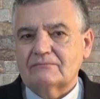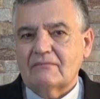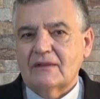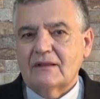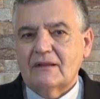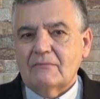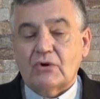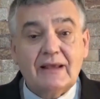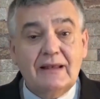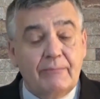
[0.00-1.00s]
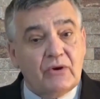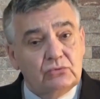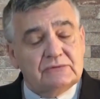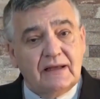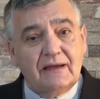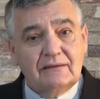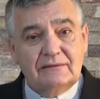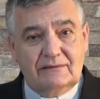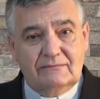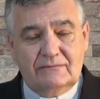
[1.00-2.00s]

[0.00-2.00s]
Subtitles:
is behind abortion.